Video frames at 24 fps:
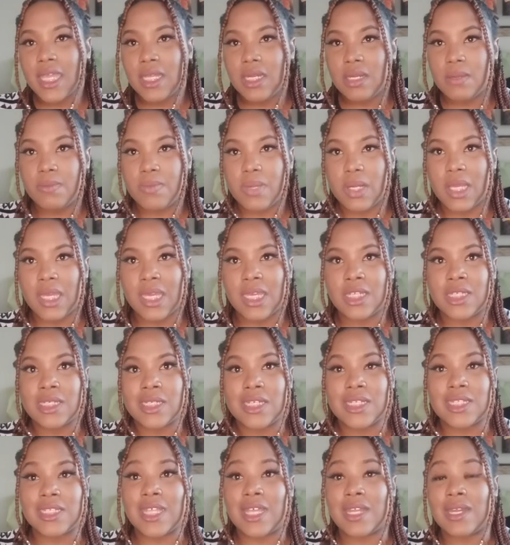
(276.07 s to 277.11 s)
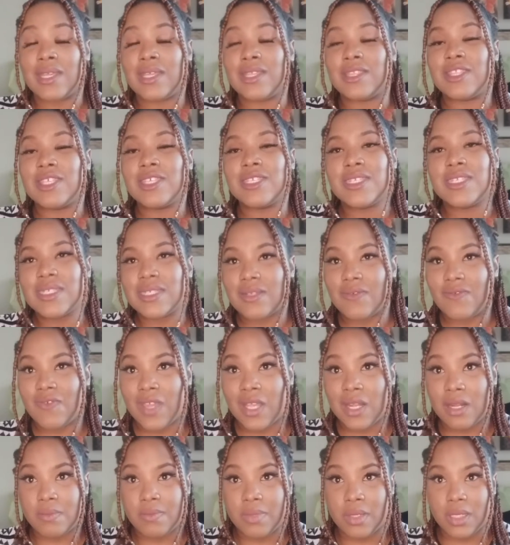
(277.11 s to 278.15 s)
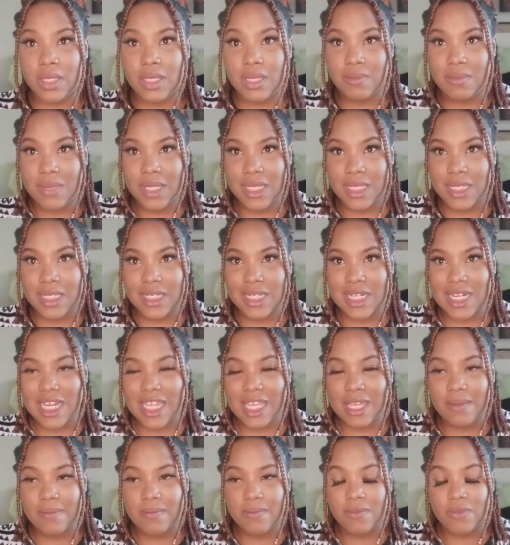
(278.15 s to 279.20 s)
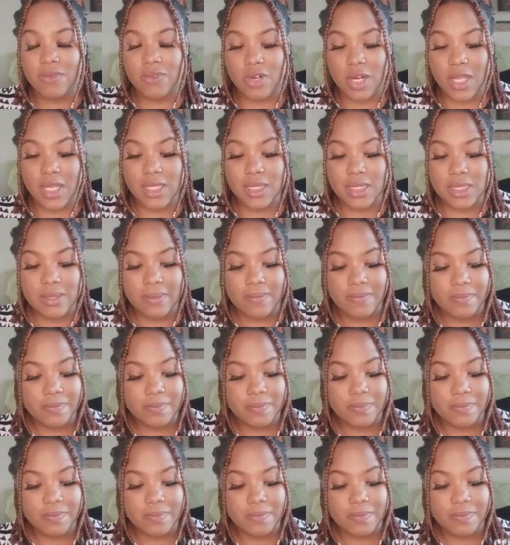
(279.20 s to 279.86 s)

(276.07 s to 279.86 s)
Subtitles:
implication is that this is available immediately, right?